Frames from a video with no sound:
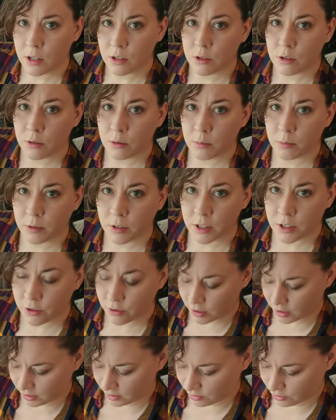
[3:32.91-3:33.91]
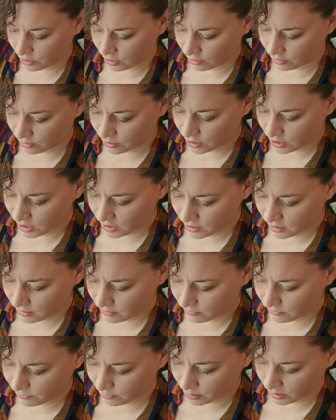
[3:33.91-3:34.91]
to pre-shredded cheddar
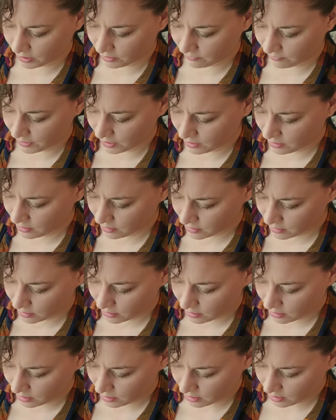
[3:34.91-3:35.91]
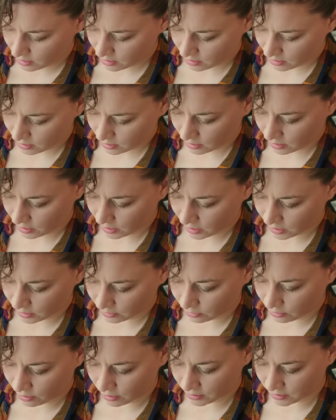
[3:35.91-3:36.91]
cheese for convenience
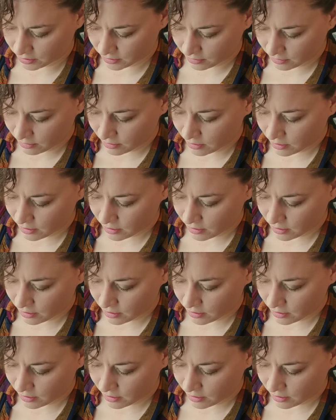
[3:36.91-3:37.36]
and cost.